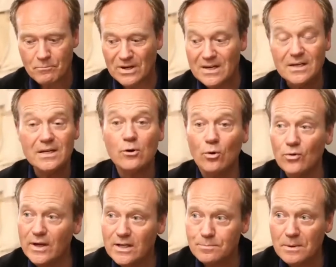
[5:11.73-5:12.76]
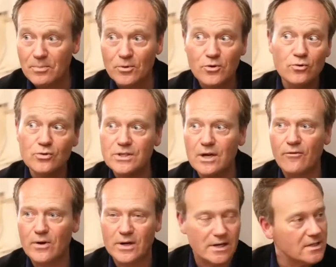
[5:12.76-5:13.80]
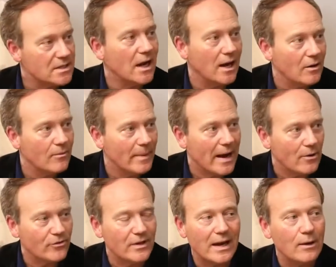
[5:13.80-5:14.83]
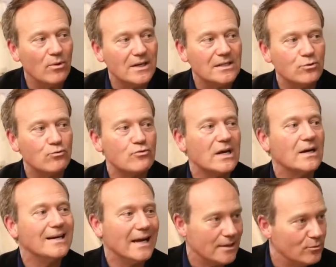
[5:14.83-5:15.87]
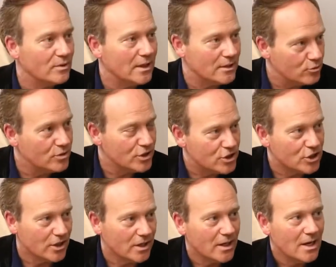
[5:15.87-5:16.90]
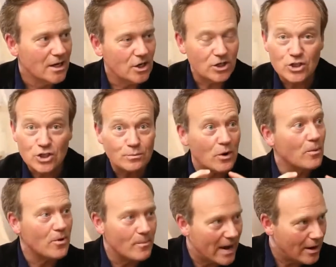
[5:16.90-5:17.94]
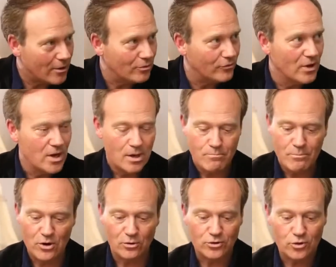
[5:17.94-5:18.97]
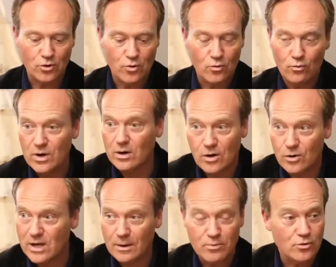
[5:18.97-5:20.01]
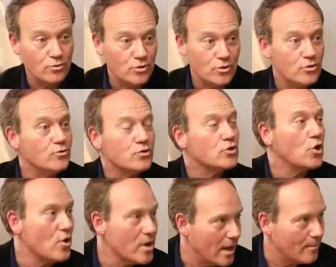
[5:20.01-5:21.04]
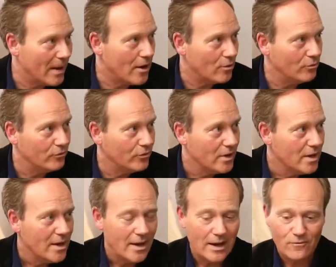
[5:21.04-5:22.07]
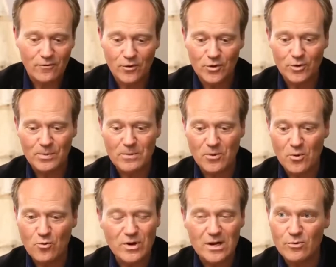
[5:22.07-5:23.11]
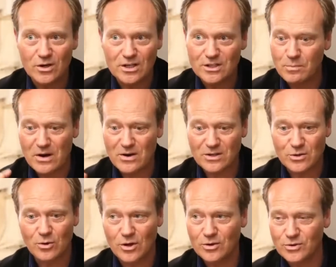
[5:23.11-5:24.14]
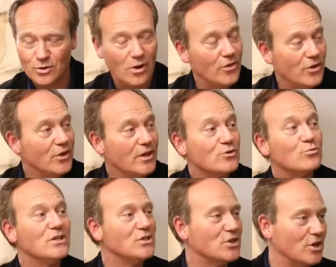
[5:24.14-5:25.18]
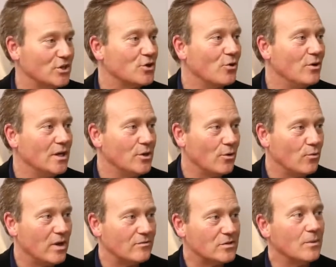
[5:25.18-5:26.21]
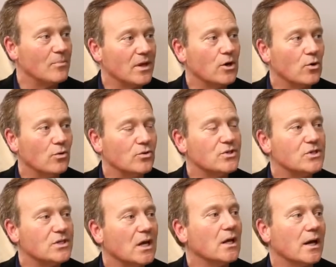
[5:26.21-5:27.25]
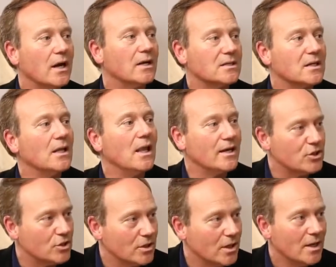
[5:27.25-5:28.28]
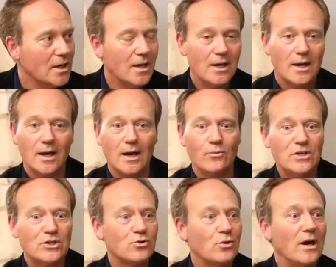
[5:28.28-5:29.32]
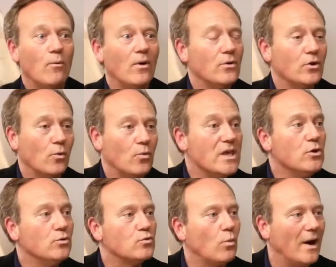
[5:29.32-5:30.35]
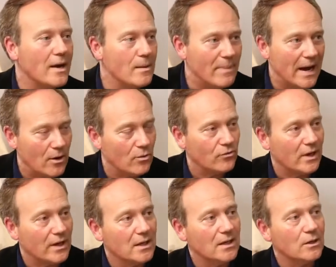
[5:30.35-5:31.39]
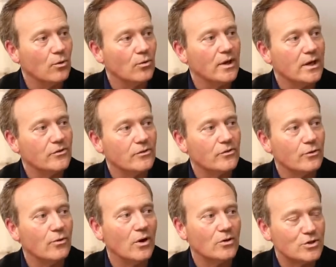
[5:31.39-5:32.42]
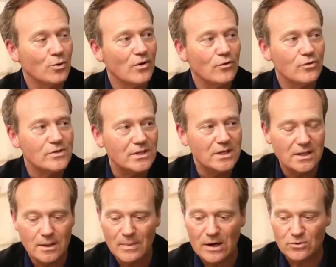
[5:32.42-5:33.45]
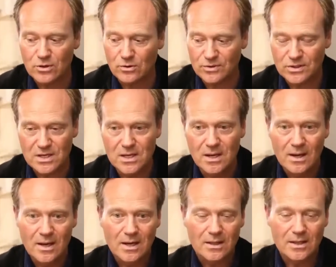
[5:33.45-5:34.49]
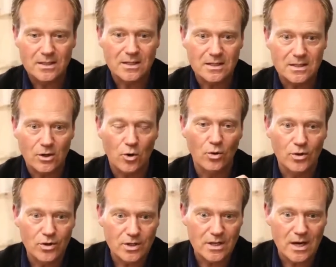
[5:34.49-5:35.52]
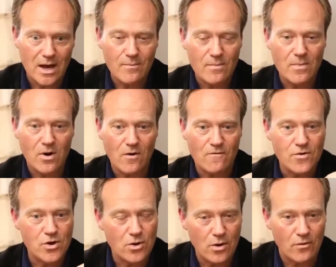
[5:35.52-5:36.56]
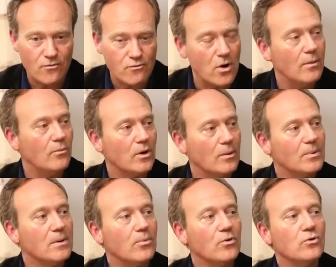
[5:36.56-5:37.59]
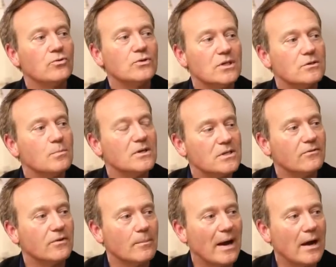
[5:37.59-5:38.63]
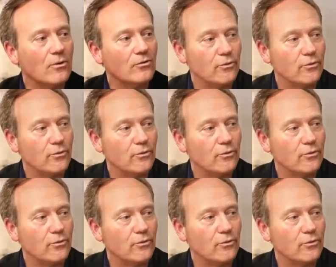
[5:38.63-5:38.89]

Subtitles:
But in the old days, people used different style of barrels. And I wanted to reconnect with that tradition. Not just bourbon barrels, but also we are cognac producers, use cognac barrels. And for the people who really want to experience also other things we discussed earlier, we have something called the single cask collection. And we try, you know, we use wine barrels like in the old days and so on. So if you seek them out, you'll see this is a golden time of rum where people use this specific barrel.